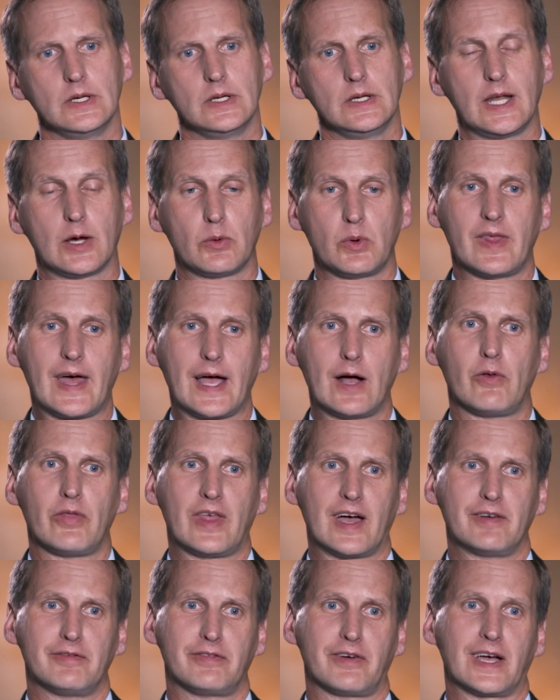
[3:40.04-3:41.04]
Now without
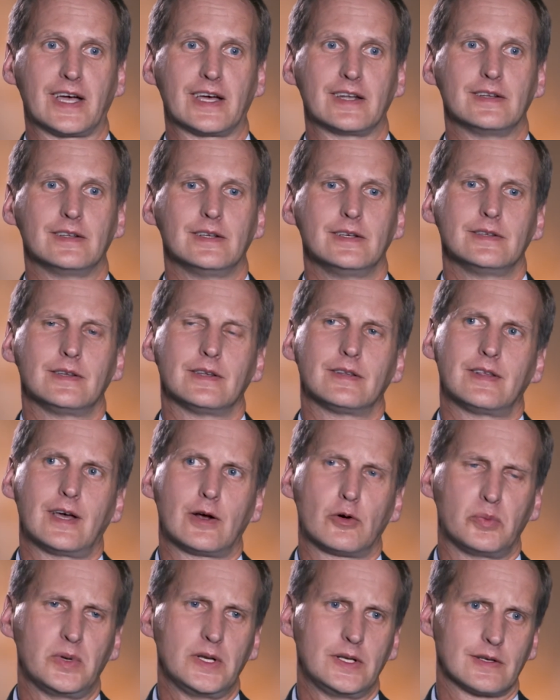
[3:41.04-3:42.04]
that van, the
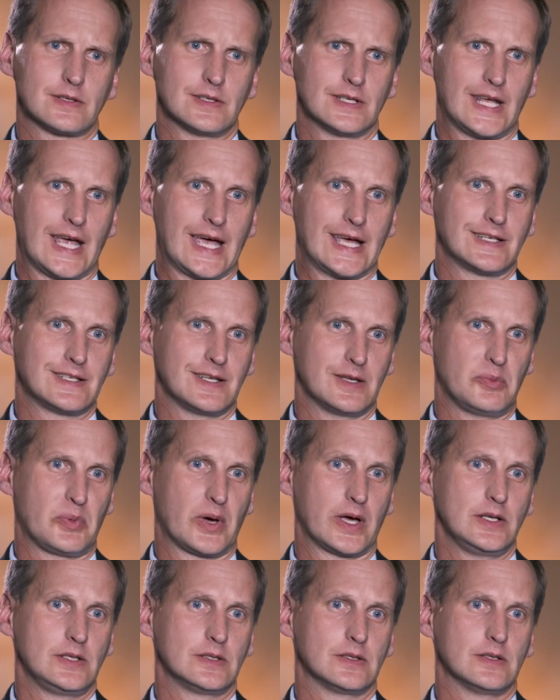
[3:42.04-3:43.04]
therapy doesn't get to the
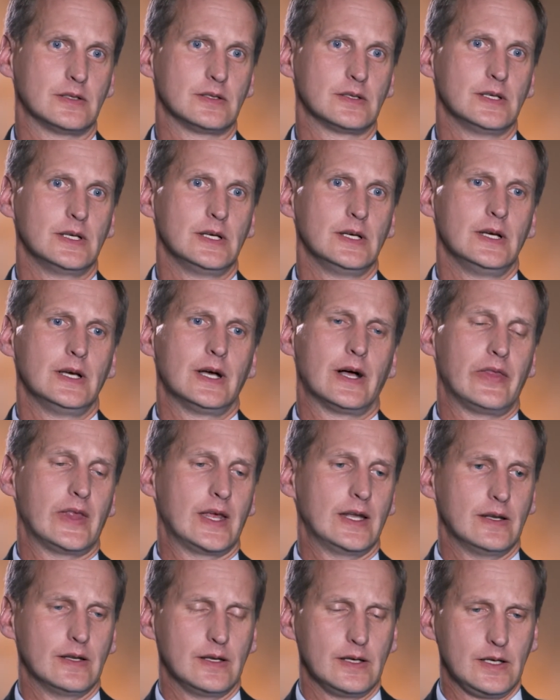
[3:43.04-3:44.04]
patient. And
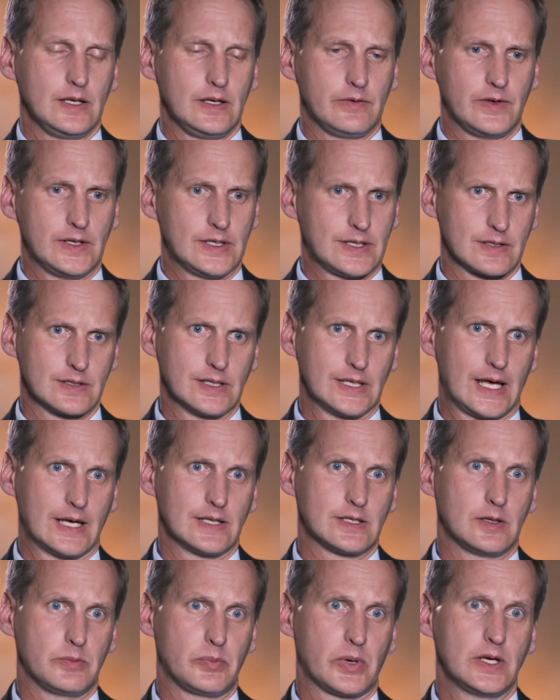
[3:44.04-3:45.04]
then if it doesn't
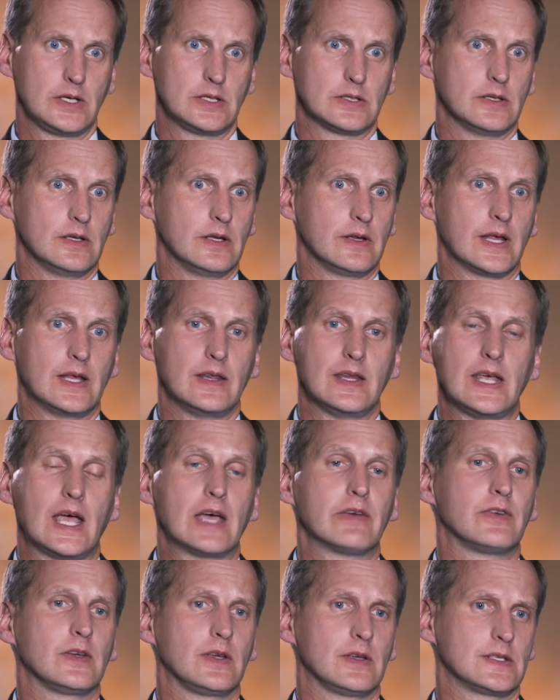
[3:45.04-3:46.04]
get to the patient, then the
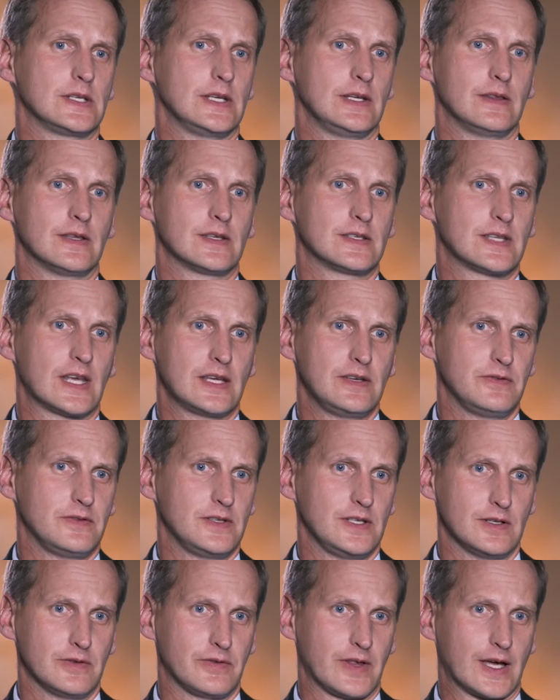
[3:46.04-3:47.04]
efficacy and the
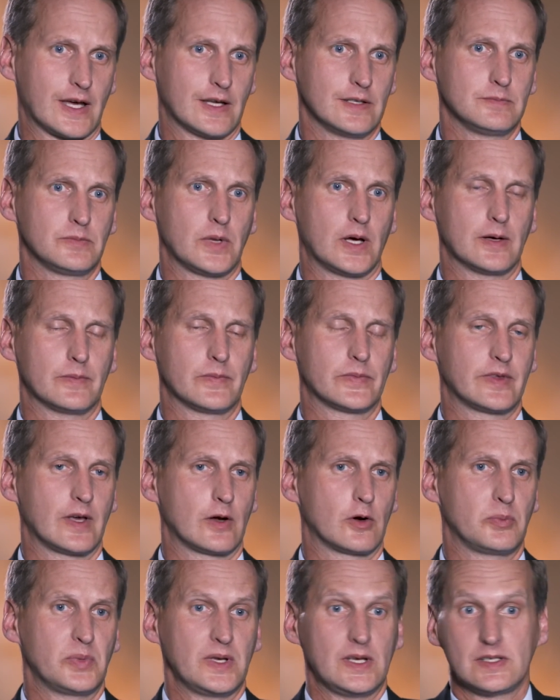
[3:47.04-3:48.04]
safety of that
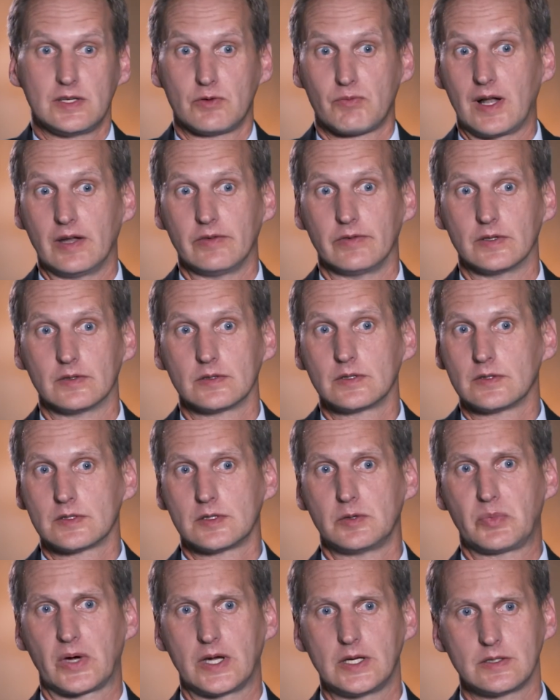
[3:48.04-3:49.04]
therapy is irrelevant, because
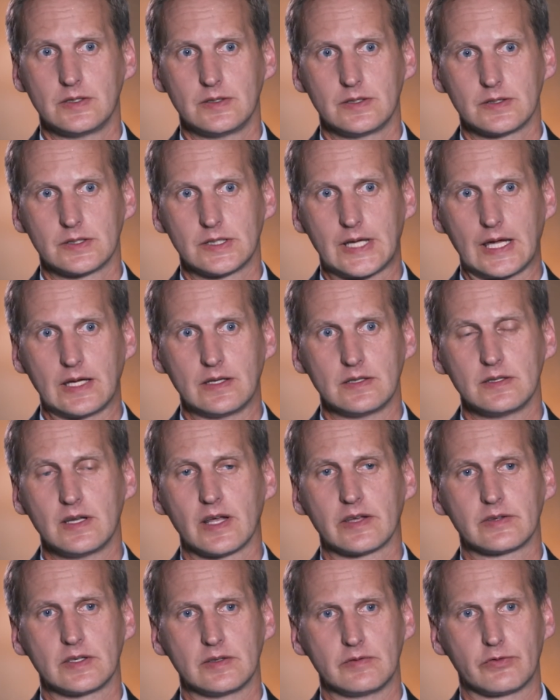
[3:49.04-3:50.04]
the patient has gained
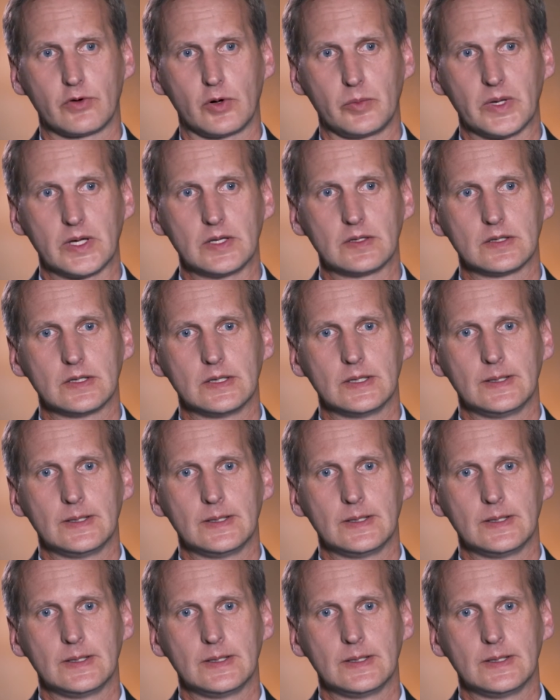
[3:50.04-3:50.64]
nothing from it.